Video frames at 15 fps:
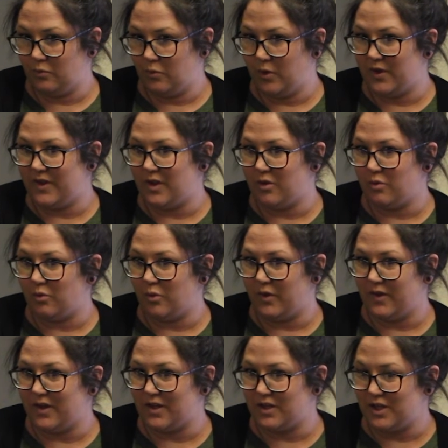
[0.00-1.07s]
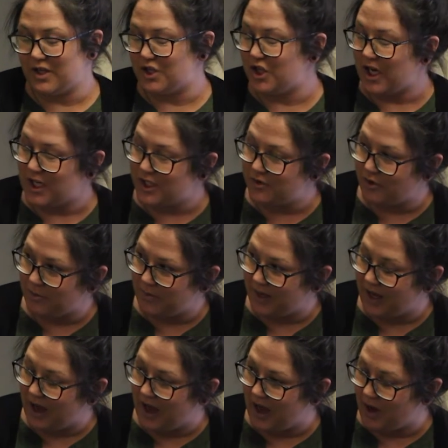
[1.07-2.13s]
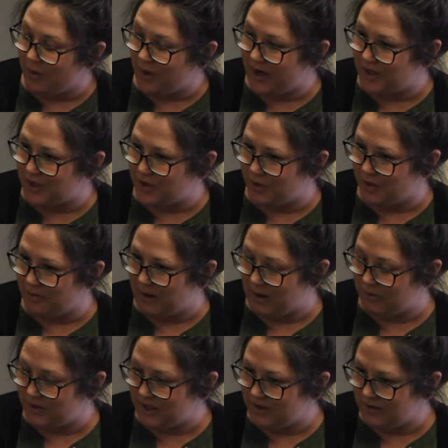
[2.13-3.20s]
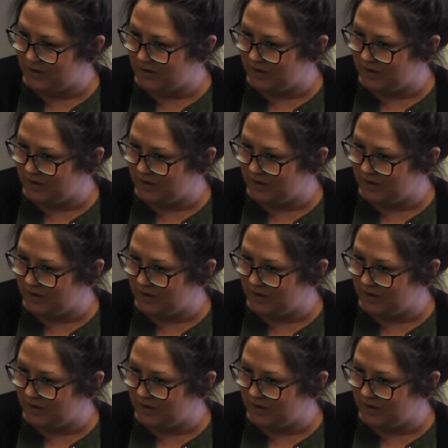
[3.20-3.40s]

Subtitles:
When it changed from being a highway to the mountain?